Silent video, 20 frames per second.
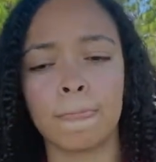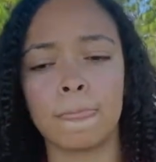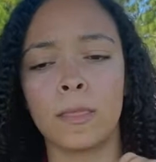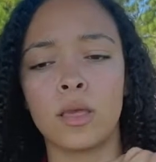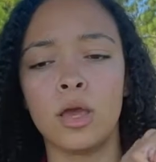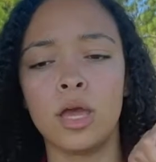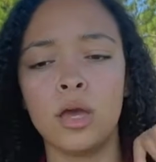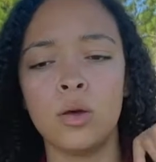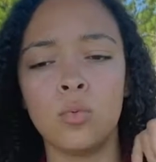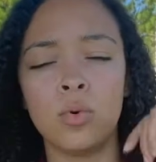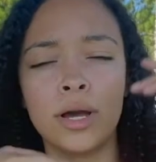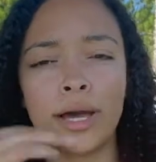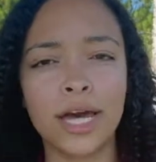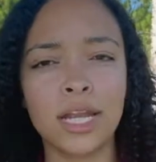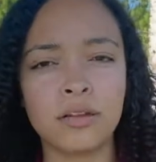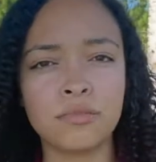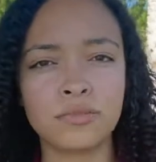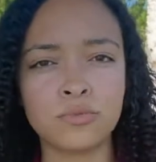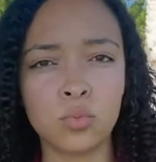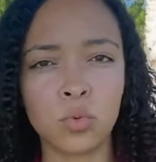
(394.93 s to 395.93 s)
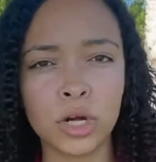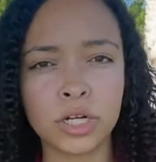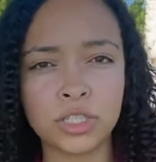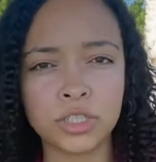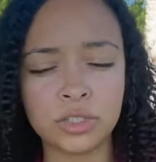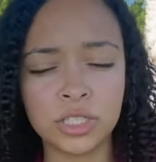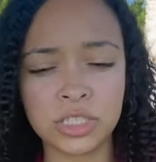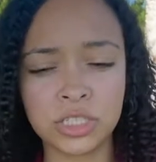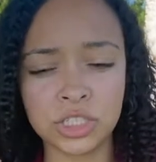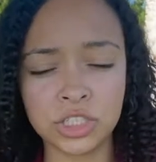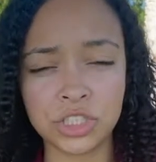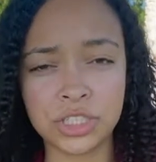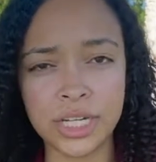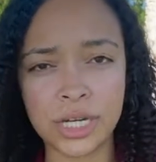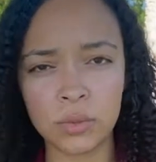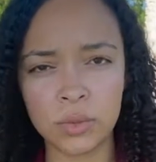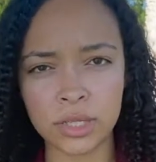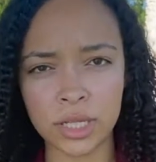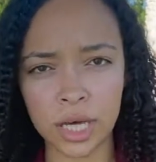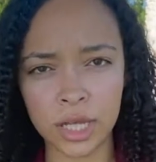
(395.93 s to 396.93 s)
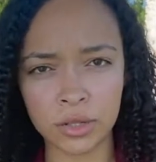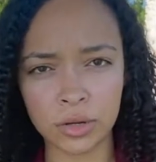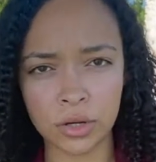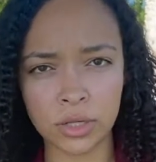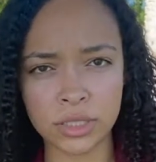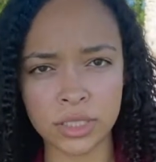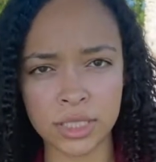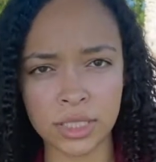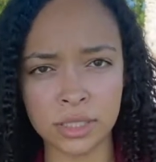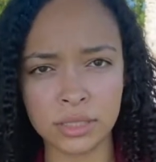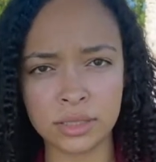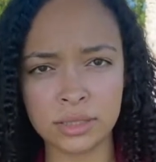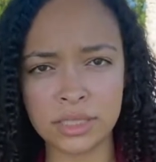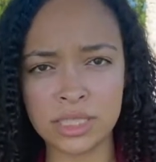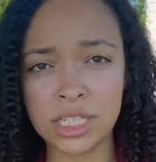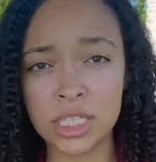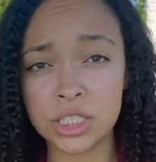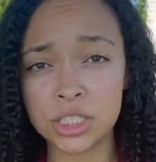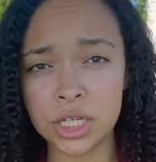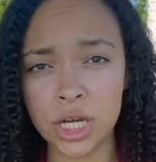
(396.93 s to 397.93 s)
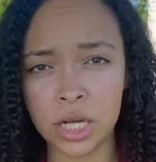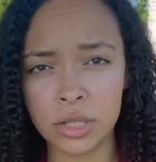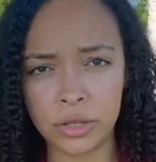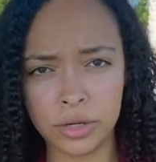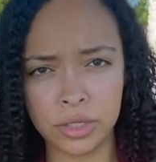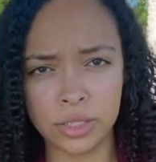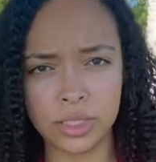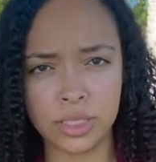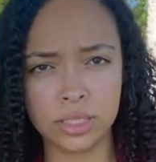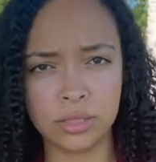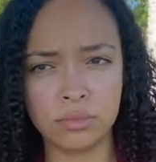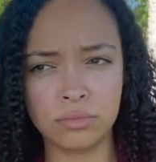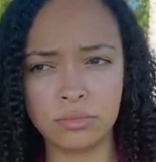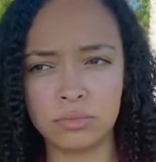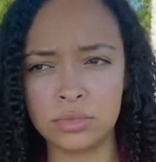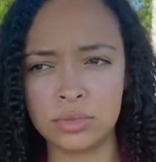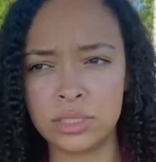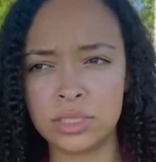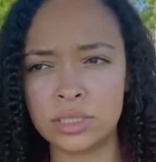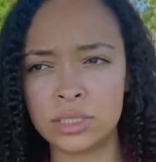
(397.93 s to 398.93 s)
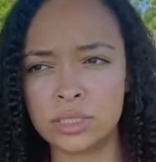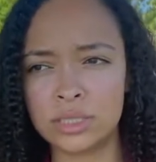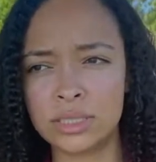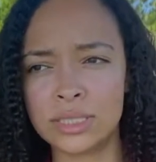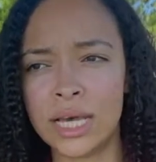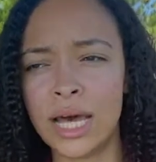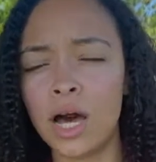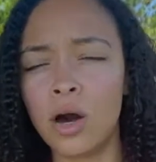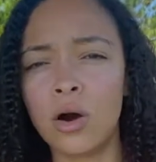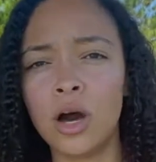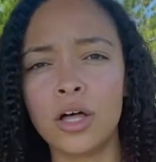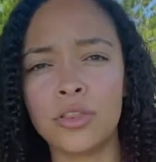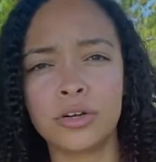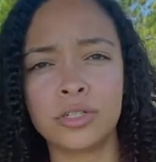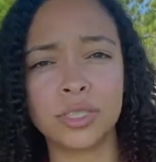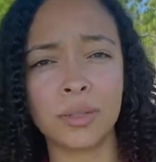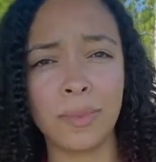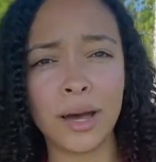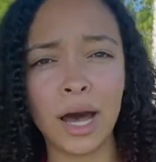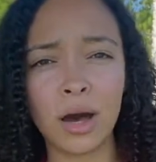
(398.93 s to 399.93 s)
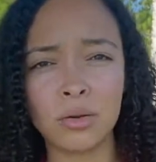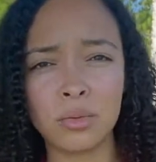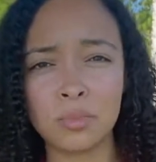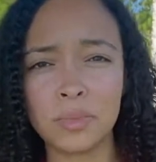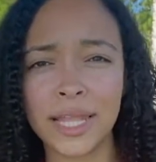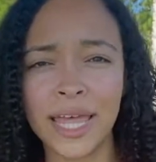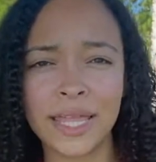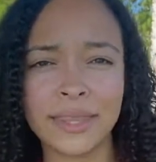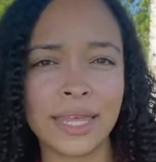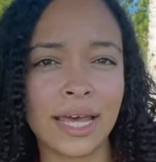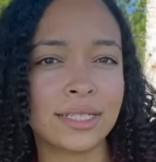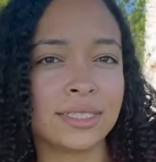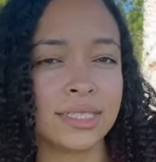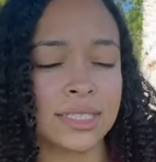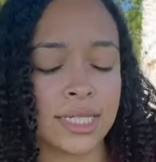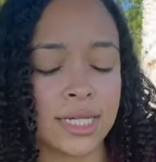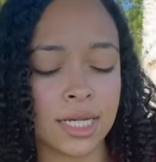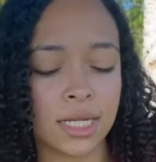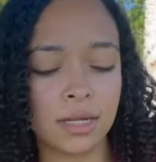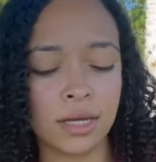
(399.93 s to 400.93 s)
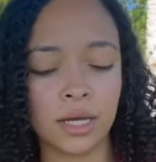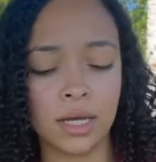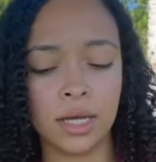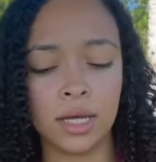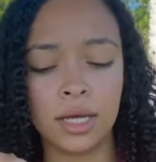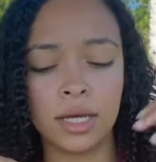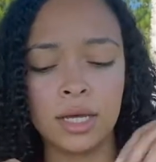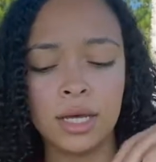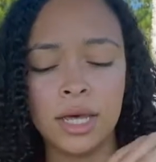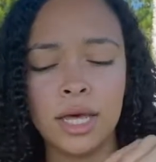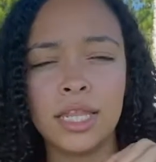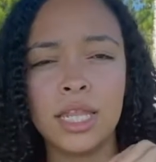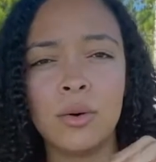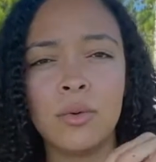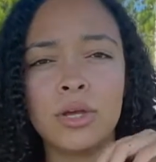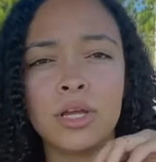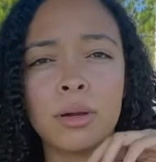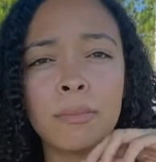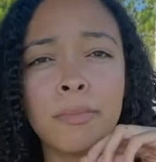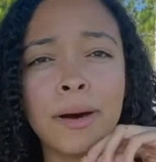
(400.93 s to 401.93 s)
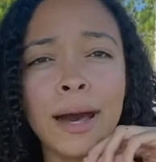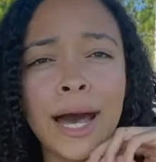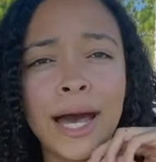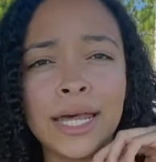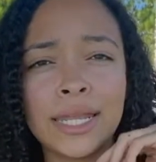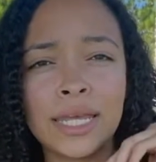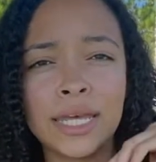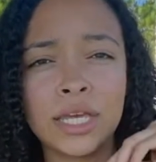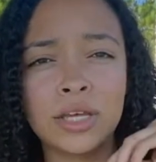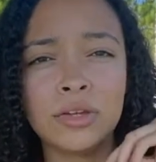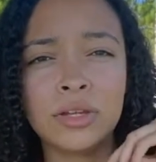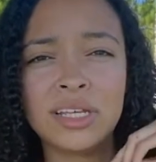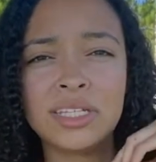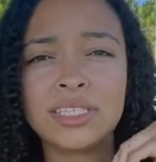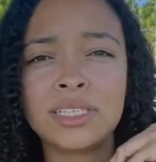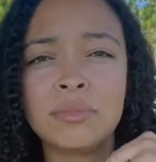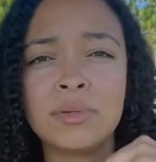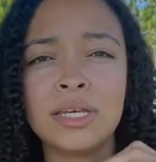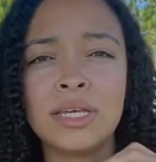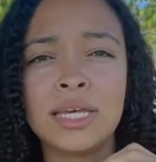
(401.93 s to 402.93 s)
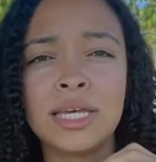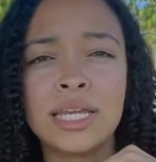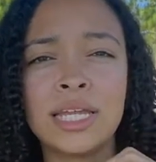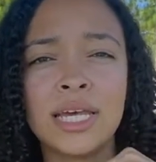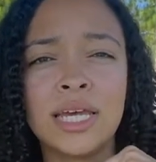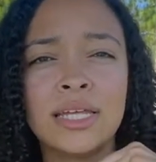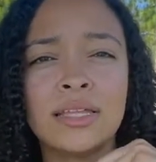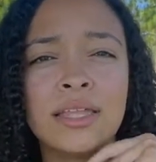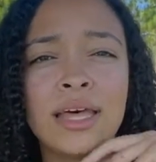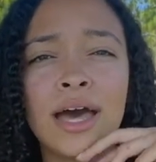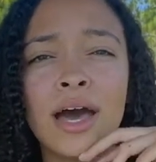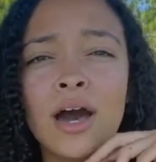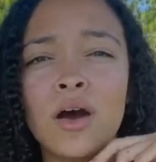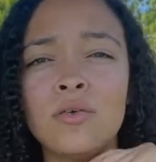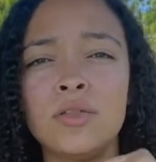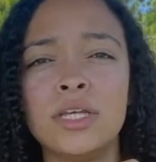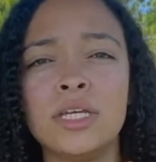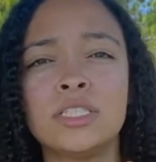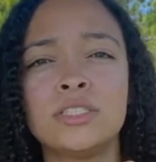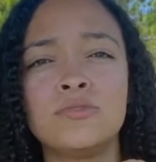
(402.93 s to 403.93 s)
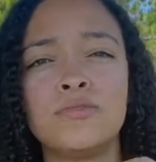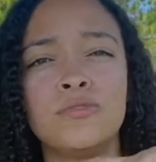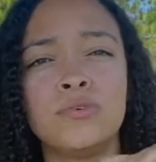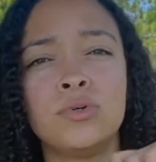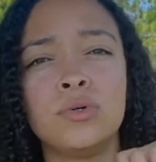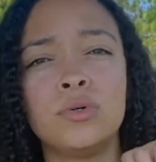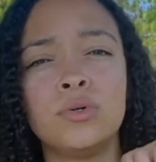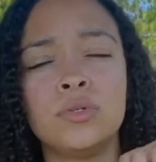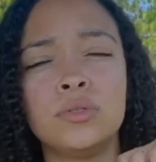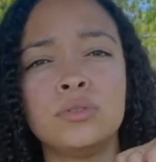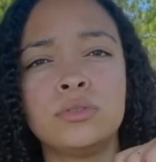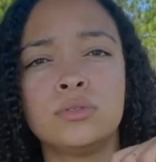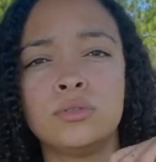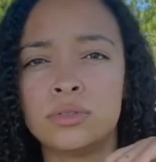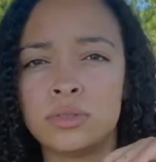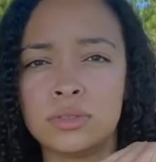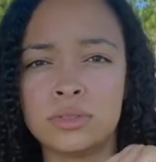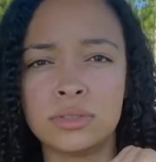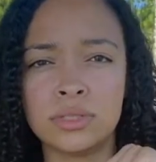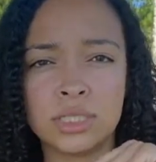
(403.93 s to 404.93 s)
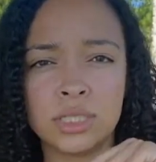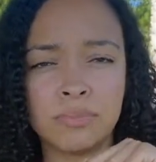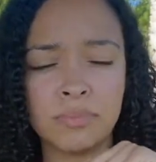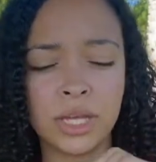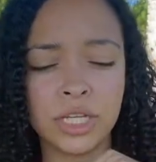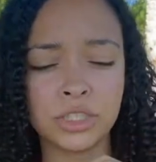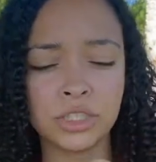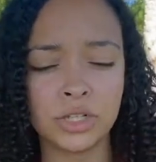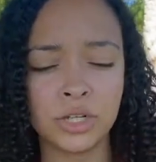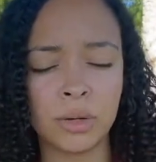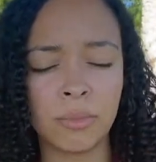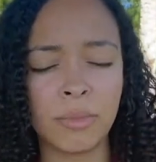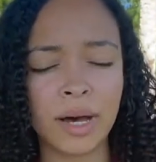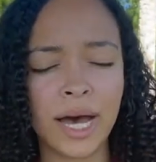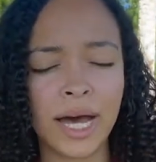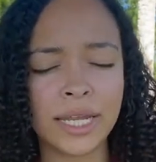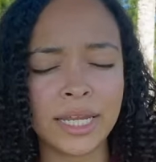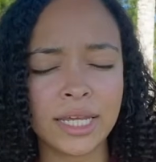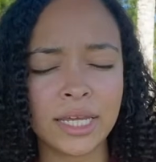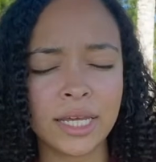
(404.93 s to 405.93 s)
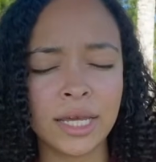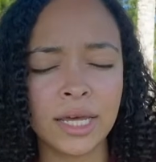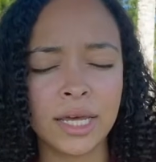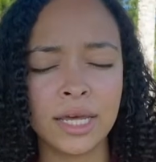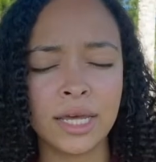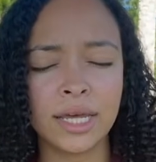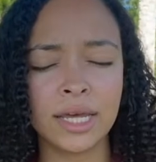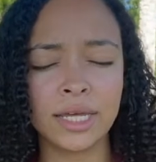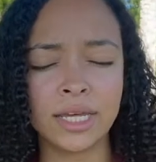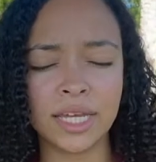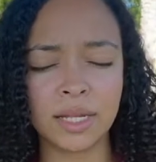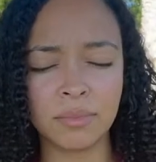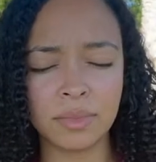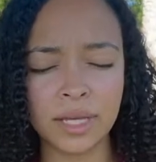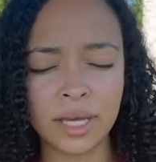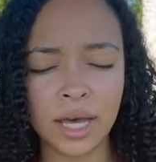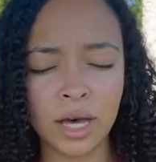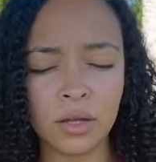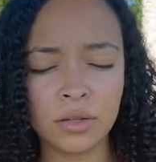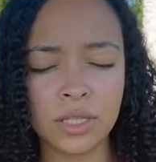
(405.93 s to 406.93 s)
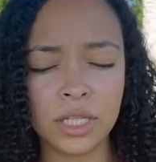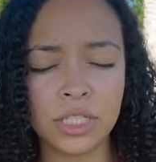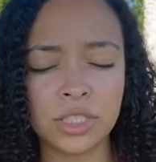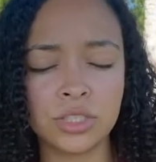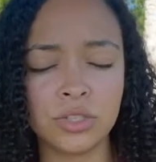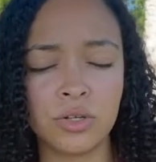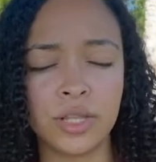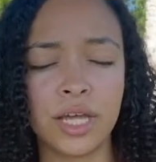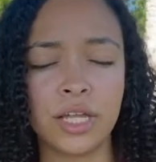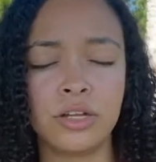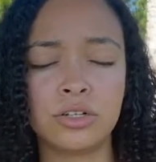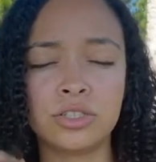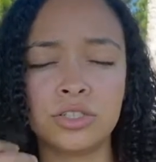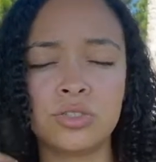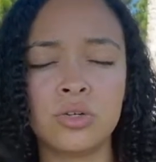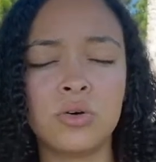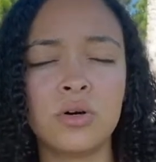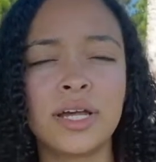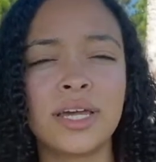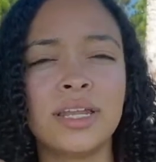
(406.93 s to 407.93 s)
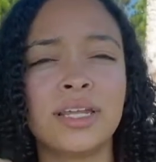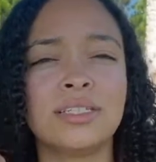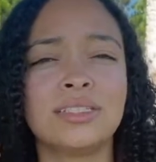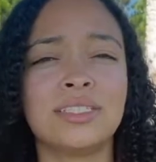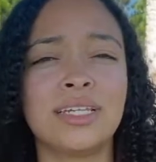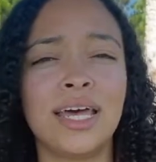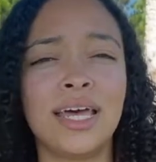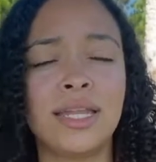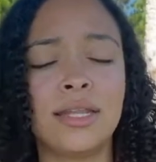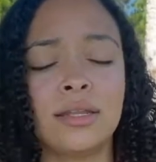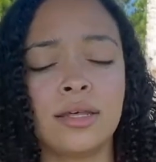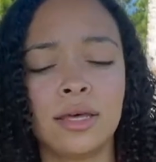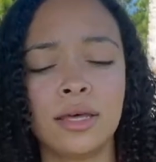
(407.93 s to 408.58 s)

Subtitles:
And what kind of work do you need to share with others and teach others and tell others about and plant that seed? And then with your body, you need to be eating the healthiest food to make sure your body can be healthy so that your soul can ascend.